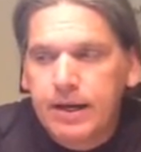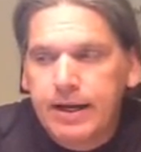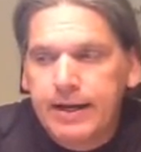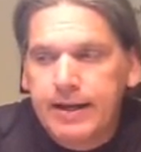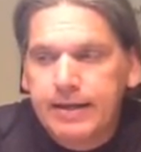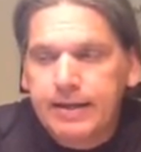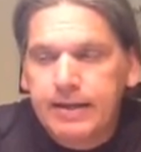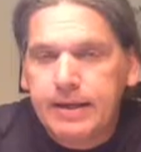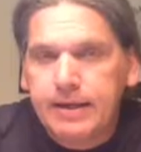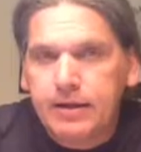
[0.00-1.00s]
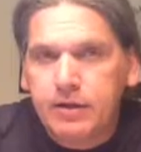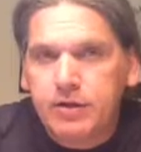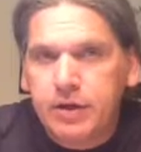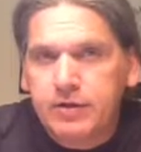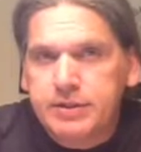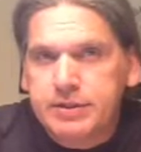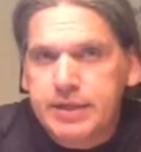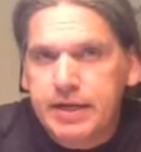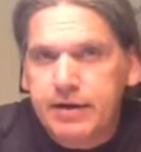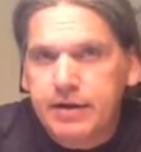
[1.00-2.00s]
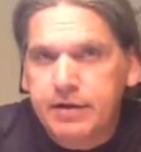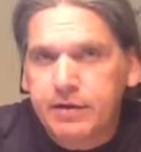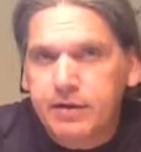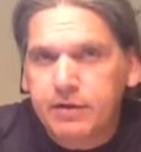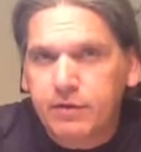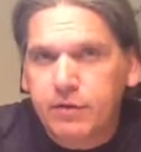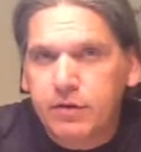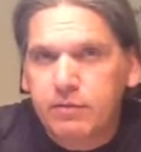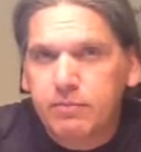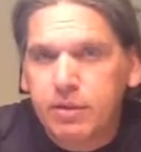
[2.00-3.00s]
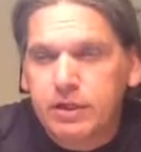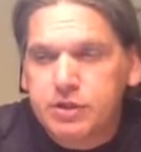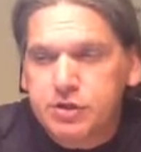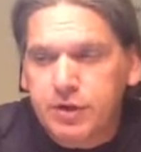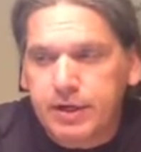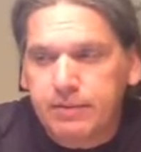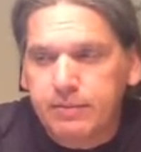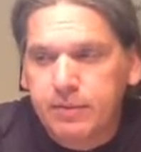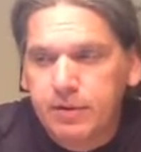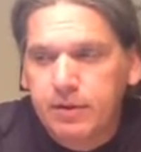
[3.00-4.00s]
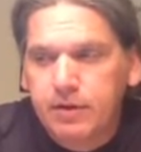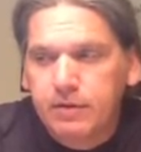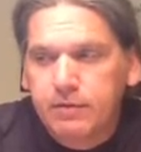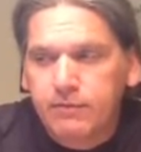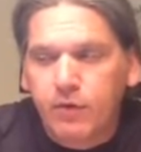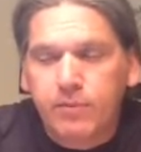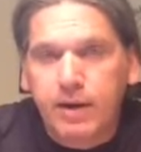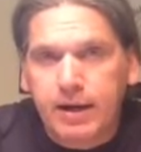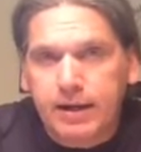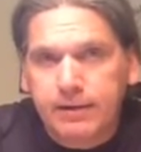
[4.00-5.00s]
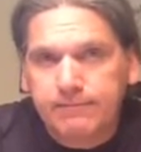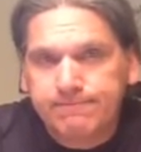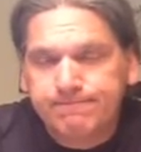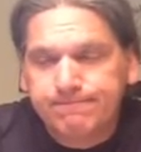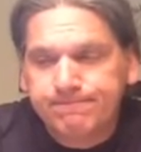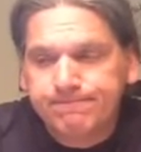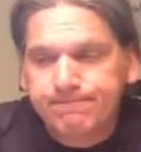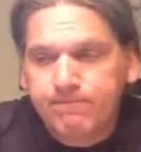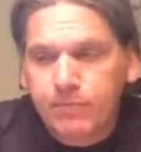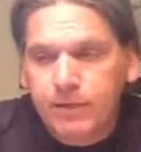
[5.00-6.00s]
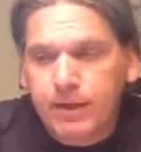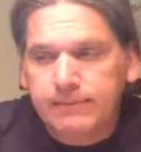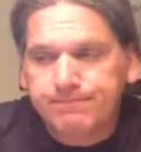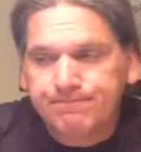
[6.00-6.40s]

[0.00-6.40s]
And glucose is carried through the bloodstream for the body. Okay.